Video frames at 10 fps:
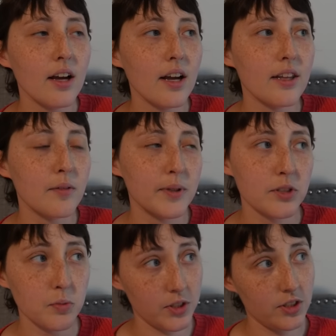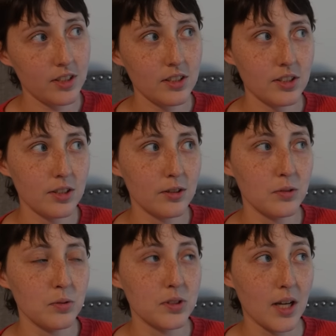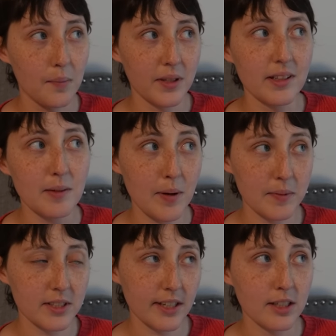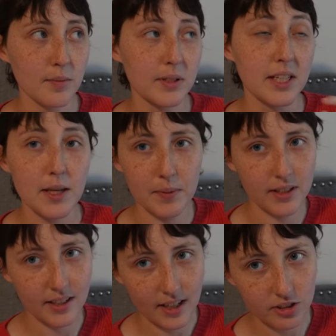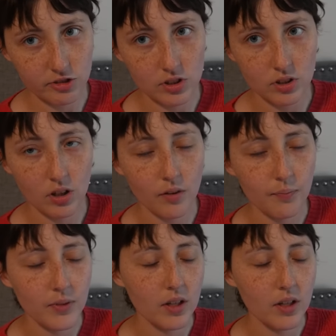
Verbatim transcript: And then we switched it to stopping the abemaciclib and keeping the anastrozole.